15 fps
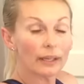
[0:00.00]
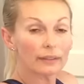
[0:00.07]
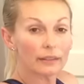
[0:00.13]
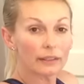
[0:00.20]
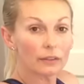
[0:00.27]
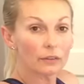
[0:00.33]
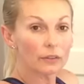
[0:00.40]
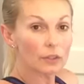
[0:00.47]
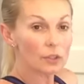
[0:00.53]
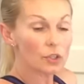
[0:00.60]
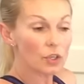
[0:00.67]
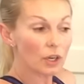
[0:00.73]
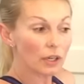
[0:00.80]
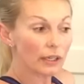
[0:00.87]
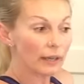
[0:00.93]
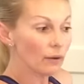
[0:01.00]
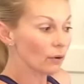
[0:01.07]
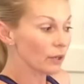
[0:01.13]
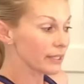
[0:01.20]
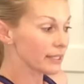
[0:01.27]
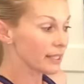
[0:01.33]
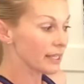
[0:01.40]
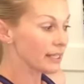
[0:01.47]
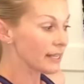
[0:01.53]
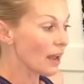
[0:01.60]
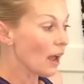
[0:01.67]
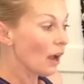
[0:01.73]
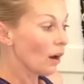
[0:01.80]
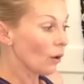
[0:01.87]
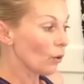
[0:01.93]
get rid of those Charlie horses.
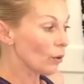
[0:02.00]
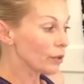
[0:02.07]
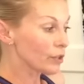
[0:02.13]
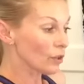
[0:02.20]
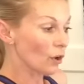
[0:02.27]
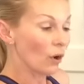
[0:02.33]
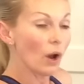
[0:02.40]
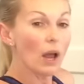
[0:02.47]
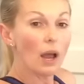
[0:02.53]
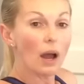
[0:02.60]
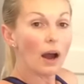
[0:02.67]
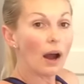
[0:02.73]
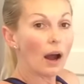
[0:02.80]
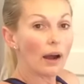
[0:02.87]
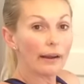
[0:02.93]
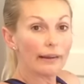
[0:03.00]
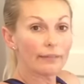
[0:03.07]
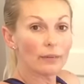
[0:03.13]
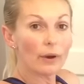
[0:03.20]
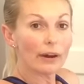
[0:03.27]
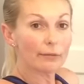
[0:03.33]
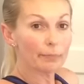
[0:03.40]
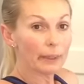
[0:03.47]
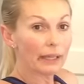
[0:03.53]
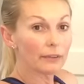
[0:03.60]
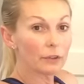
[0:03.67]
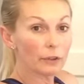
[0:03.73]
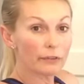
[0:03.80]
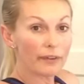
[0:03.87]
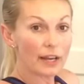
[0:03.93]
Also, if you have
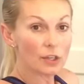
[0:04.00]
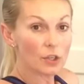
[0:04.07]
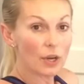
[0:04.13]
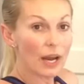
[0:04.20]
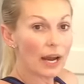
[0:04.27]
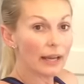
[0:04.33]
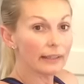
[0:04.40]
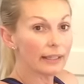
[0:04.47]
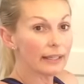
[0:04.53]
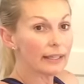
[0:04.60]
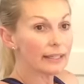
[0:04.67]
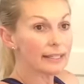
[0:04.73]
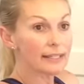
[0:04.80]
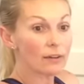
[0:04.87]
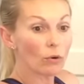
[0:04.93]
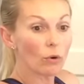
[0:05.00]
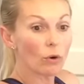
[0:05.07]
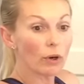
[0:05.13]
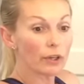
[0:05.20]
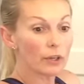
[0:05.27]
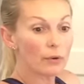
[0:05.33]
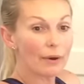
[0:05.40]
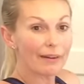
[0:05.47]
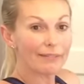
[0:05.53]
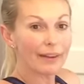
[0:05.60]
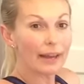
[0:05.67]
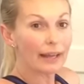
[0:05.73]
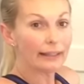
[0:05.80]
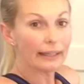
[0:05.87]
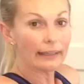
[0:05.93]
plantar fasciitis or you have
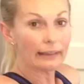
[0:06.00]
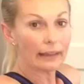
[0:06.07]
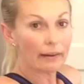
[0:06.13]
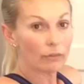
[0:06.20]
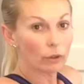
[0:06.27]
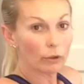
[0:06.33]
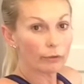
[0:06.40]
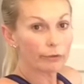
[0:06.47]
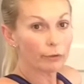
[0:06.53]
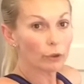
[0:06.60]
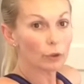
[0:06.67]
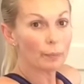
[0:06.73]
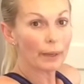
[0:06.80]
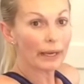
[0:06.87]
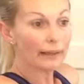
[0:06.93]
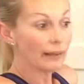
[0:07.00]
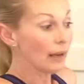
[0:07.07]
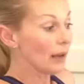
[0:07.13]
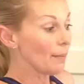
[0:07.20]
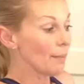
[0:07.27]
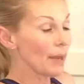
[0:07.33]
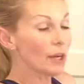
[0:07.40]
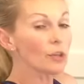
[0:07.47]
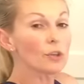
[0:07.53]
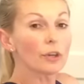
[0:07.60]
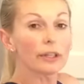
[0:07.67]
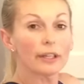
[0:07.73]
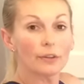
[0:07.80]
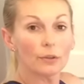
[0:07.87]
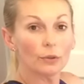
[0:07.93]
any level of foot pain, make sure
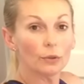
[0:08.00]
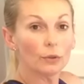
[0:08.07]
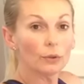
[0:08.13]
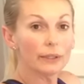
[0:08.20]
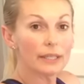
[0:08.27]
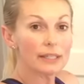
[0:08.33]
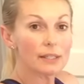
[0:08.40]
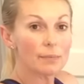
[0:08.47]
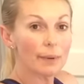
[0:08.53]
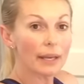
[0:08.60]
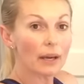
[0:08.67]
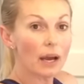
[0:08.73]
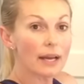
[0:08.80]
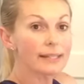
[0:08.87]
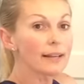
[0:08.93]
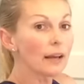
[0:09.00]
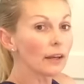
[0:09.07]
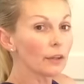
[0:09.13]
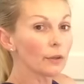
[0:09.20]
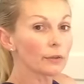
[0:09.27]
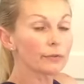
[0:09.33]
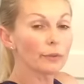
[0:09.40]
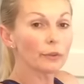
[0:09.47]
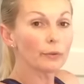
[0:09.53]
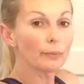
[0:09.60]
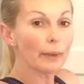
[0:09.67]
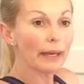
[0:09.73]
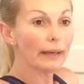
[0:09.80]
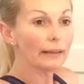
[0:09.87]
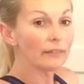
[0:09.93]
that you do this because your foot
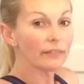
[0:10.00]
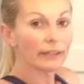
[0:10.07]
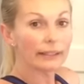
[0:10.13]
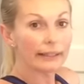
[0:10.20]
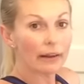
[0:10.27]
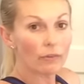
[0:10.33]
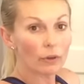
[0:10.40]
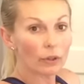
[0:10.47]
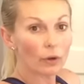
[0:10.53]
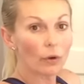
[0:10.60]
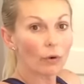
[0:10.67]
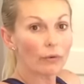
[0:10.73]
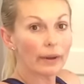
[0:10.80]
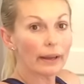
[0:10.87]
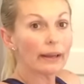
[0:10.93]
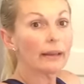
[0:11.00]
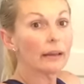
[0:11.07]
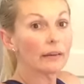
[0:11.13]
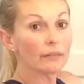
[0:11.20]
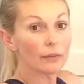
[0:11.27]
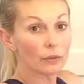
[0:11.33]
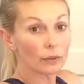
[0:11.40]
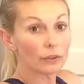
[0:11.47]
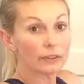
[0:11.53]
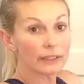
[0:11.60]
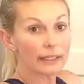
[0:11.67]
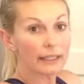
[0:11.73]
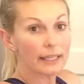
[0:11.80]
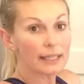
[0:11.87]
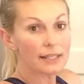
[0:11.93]
pain will never go away if you don't
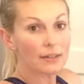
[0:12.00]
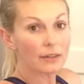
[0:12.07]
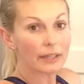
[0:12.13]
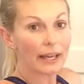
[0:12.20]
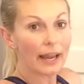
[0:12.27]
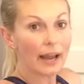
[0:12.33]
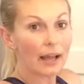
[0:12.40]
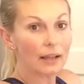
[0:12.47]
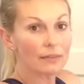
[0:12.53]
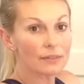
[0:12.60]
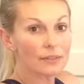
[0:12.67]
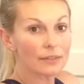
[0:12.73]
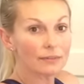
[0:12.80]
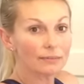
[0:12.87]
release your calves.